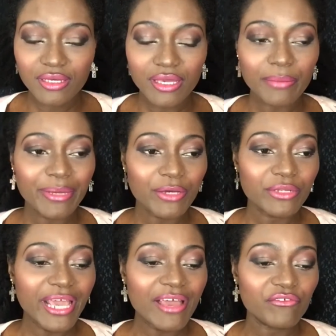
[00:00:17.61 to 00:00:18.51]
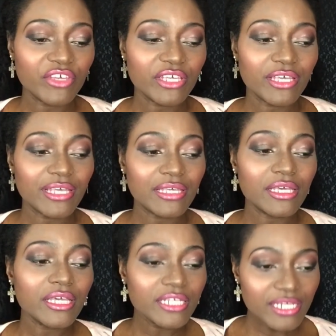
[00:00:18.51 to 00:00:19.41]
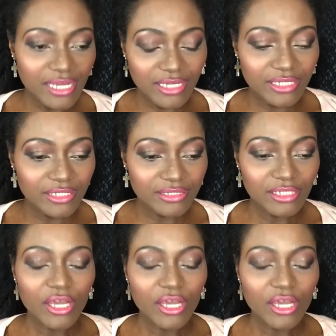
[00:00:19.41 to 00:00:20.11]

about having any kind